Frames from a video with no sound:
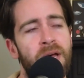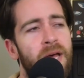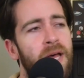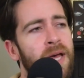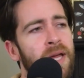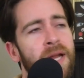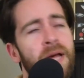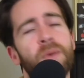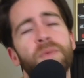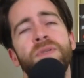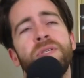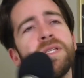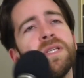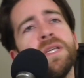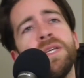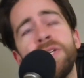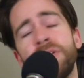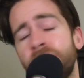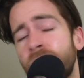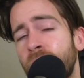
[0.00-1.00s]
and I will see
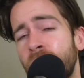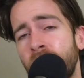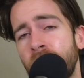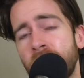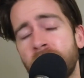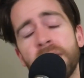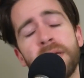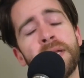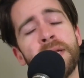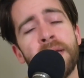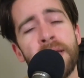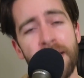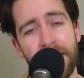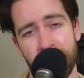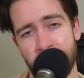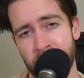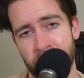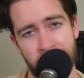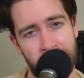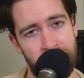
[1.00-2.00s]
you
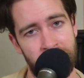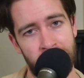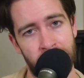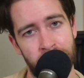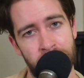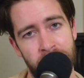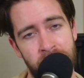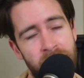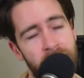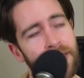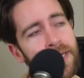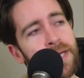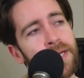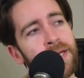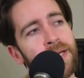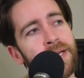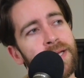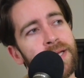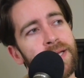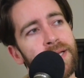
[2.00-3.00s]
next time.
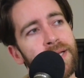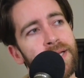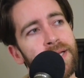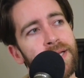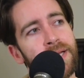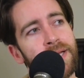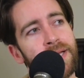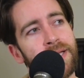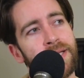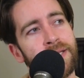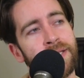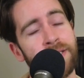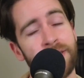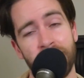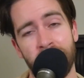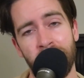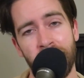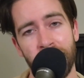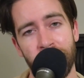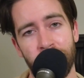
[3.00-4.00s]
See
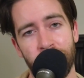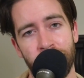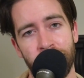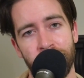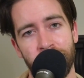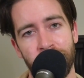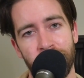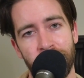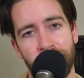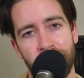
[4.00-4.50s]
you later.